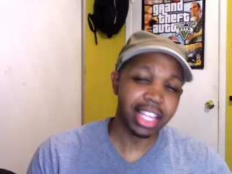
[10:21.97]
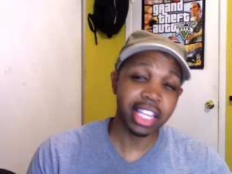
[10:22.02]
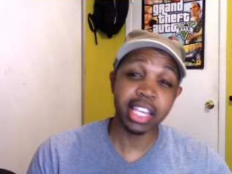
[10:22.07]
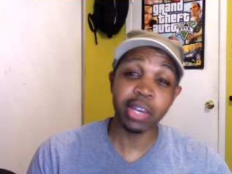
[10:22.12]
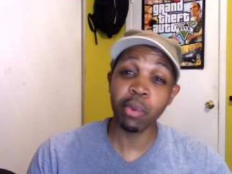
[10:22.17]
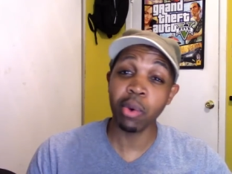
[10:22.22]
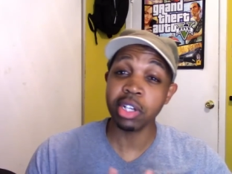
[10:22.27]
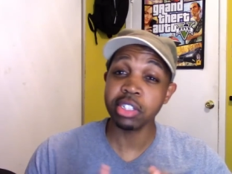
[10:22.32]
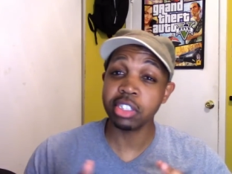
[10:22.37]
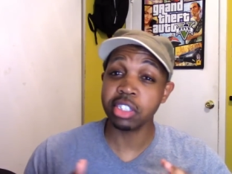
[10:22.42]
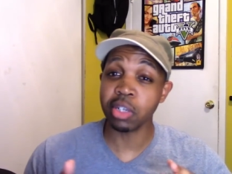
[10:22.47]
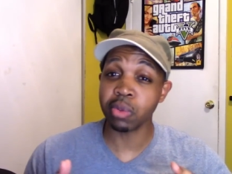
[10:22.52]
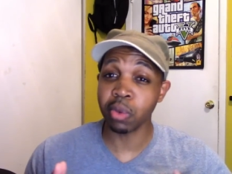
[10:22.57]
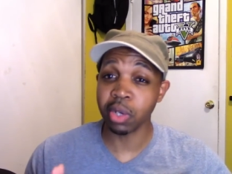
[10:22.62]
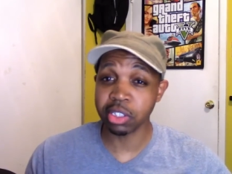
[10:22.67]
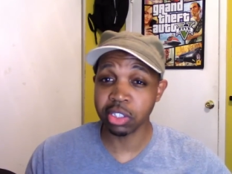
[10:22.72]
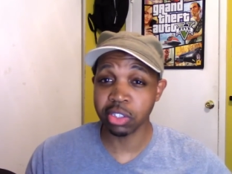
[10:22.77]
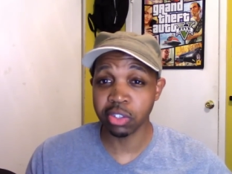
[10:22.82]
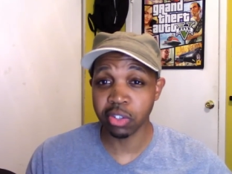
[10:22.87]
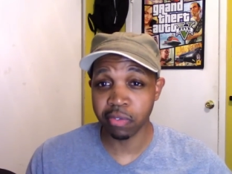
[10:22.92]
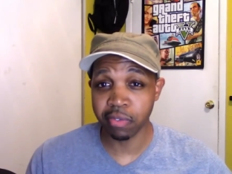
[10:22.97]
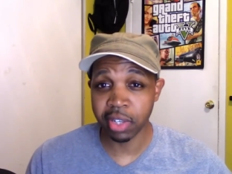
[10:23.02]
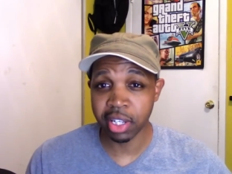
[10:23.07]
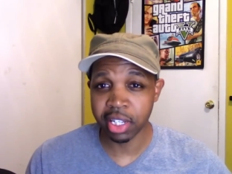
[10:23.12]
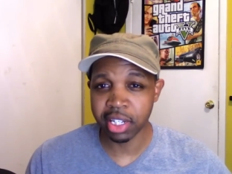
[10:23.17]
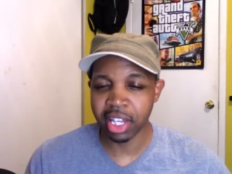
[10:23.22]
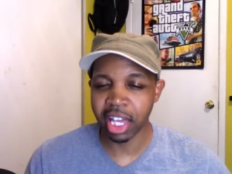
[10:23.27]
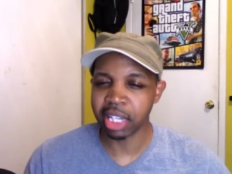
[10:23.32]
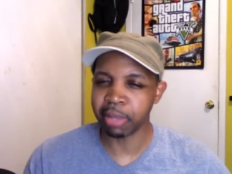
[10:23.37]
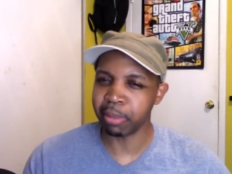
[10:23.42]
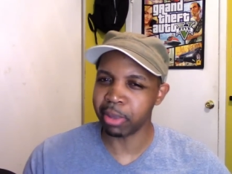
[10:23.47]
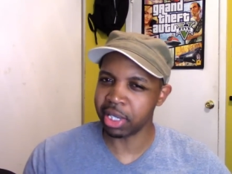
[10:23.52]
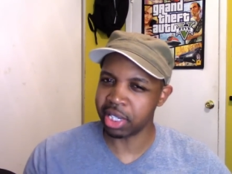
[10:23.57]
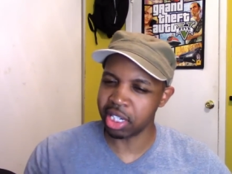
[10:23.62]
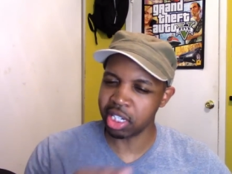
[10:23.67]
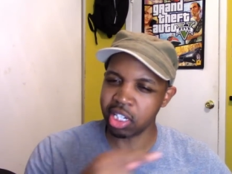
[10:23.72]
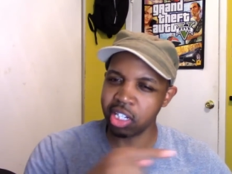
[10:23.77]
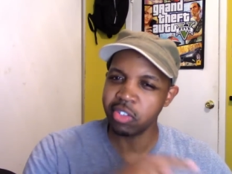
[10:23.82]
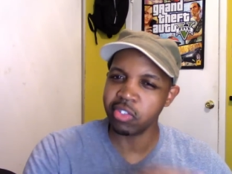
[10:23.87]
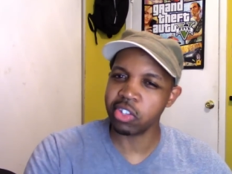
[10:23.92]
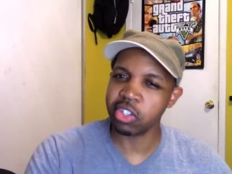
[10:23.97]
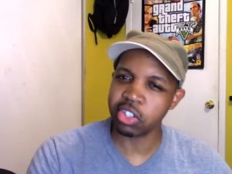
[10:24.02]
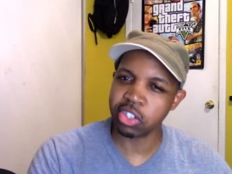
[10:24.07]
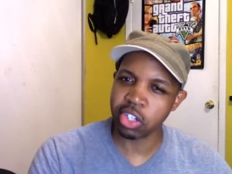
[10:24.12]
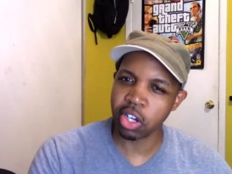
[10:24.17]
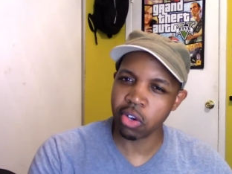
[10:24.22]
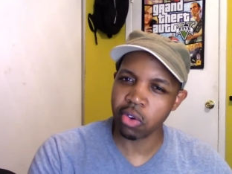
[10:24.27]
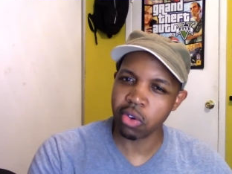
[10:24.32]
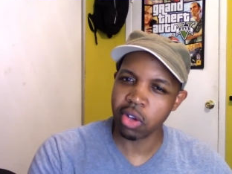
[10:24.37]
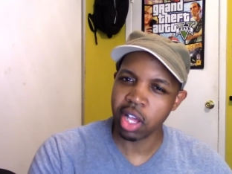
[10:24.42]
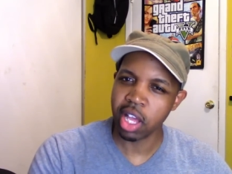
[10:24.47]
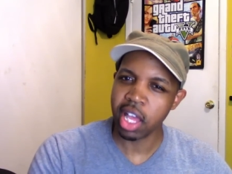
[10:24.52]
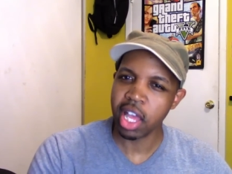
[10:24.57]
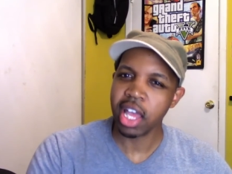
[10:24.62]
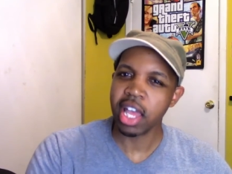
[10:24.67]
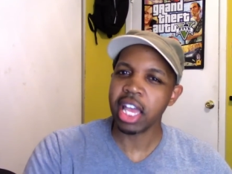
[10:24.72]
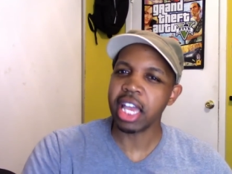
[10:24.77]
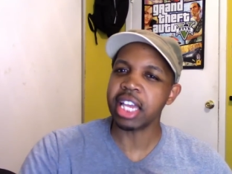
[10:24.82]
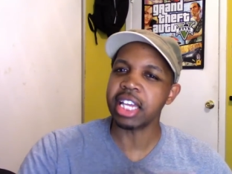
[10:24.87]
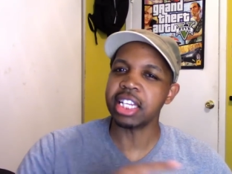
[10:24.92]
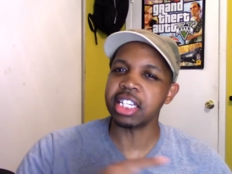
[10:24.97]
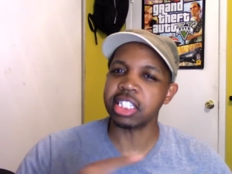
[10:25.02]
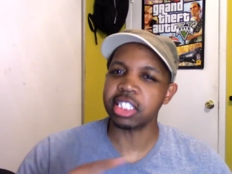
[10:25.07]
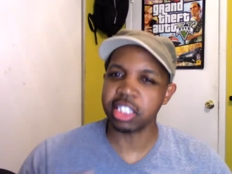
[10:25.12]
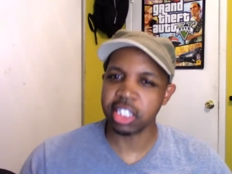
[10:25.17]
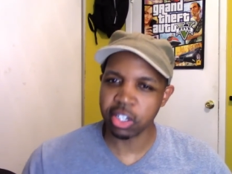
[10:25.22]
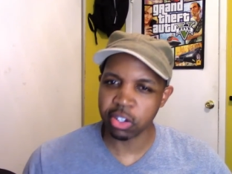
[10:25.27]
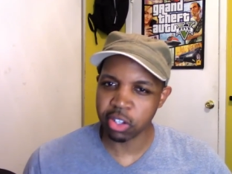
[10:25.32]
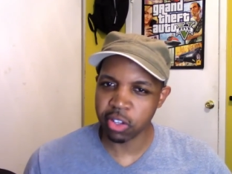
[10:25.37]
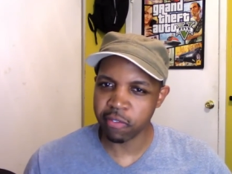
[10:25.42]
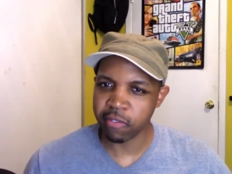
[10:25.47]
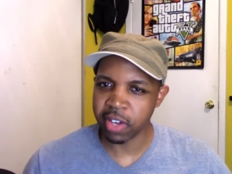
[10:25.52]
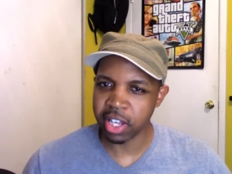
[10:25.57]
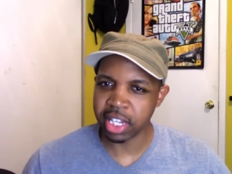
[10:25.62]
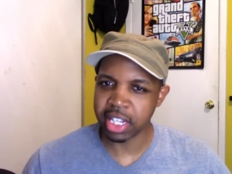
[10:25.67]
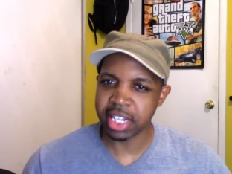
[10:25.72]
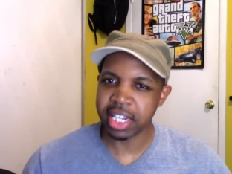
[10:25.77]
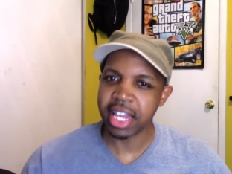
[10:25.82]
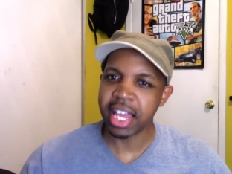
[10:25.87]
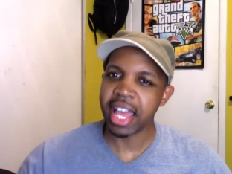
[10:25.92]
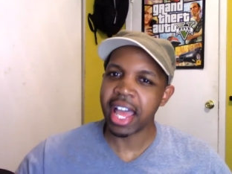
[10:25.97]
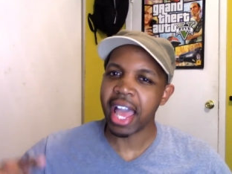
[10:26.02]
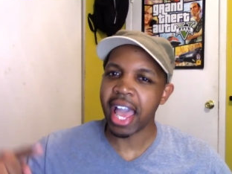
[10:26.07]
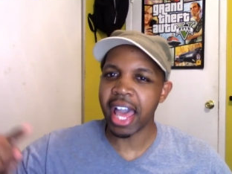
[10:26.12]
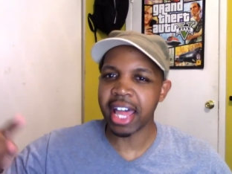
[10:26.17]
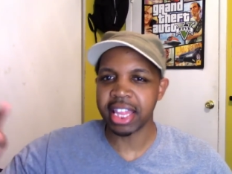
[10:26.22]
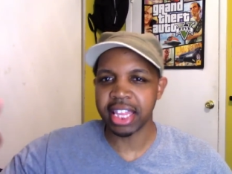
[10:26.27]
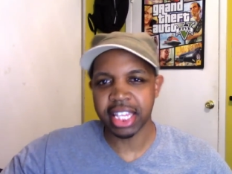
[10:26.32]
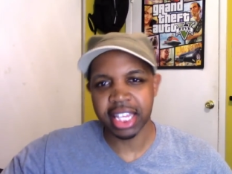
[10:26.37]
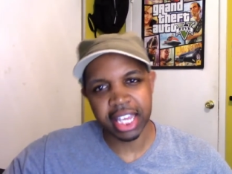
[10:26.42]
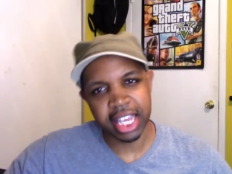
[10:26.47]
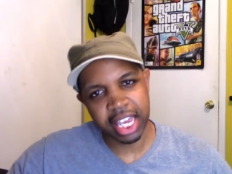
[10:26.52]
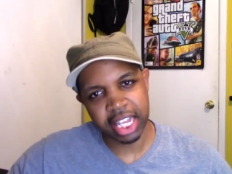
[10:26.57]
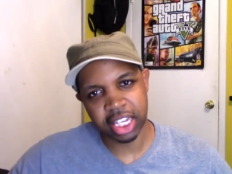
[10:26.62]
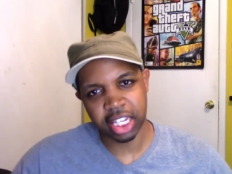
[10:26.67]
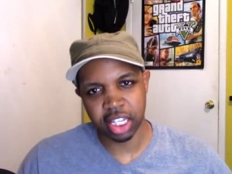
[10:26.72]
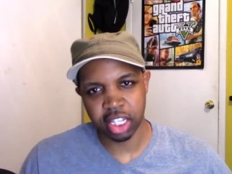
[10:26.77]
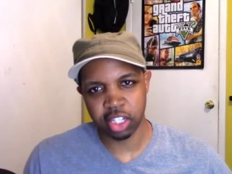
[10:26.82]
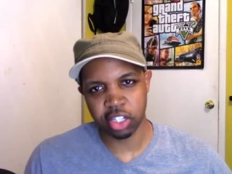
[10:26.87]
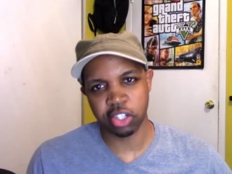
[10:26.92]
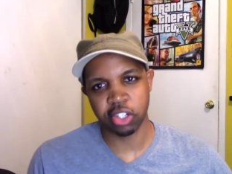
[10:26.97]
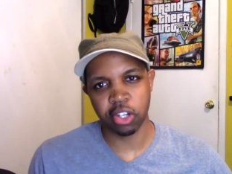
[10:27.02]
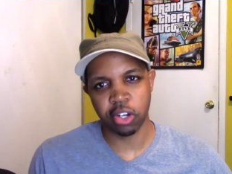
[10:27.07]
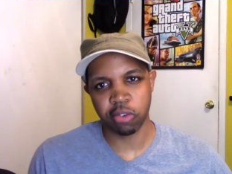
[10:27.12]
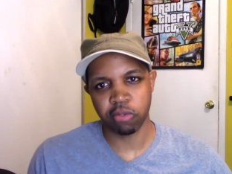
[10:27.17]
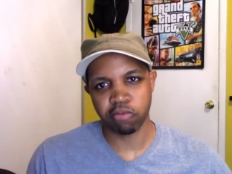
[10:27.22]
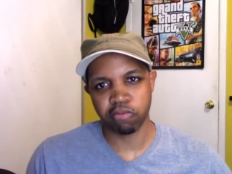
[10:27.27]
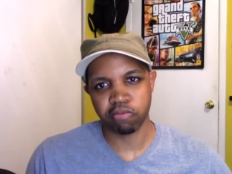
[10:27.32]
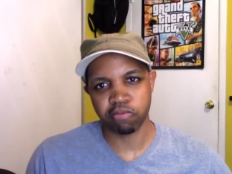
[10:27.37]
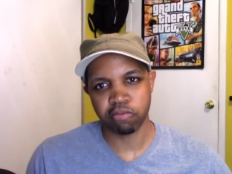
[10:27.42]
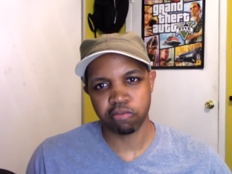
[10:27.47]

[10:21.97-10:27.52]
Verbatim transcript: He was the original villain at the beginning of the show, and he's still the villain at the end of the show.